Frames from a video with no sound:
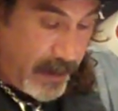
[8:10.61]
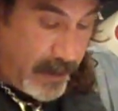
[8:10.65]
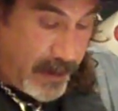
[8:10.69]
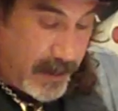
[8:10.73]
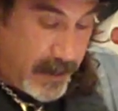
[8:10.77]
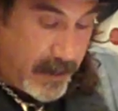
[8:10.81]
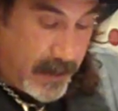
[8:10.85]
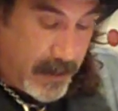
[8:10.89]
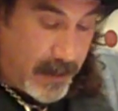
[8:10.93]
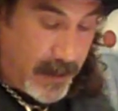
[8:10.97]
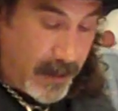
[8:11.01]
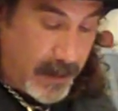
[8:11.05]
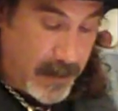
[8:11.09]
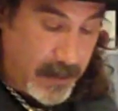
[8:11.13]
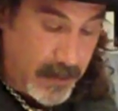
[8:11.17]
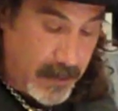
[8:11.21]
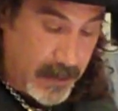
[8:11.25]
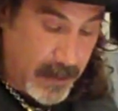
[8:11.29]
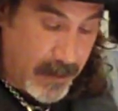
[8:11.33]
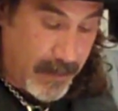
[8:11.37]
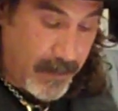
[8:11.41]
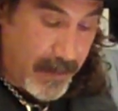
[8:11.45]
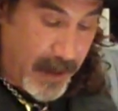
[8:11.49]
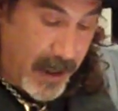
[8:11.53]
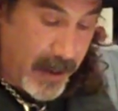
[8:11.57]

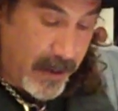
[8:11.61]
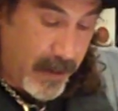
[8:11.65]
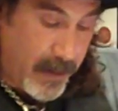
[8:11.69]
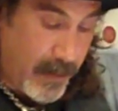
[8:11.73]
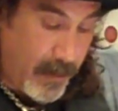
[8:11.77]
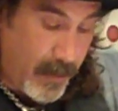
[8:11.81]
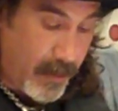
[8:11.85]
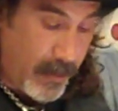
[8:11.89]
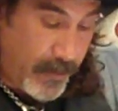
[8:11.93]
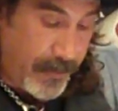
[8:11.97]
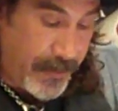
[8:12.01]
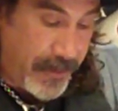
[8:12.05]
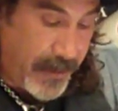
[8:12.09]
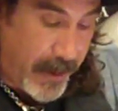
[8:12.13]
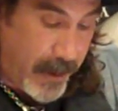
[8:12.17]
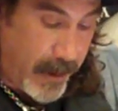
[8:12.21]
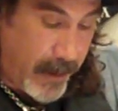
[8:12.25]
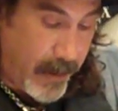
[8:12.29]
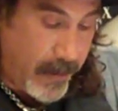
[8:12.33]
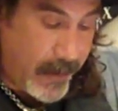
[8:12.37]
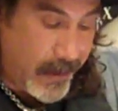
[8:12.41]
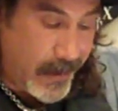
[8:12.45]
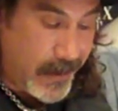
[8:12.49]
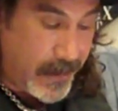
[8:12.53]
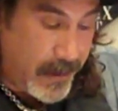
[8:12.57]
disgusted by the whole
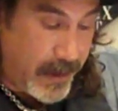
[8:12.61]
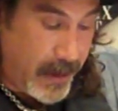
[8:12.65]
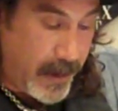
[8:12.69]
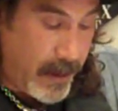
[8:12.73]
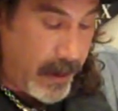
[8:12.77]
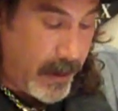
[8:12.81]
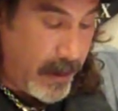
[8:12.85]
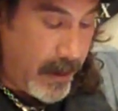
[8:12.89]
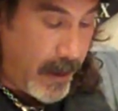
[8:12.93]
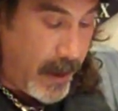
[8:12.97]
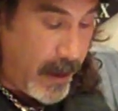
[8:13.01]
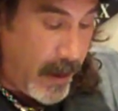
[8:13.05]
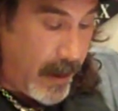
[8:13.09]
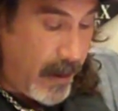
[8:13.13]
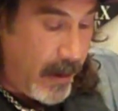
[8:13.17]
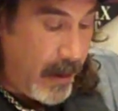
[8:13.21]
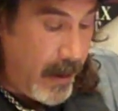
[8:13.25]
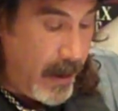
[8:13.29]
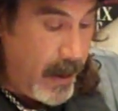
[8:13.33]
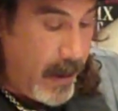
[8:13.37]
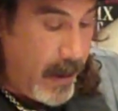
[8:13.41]
tired scene now.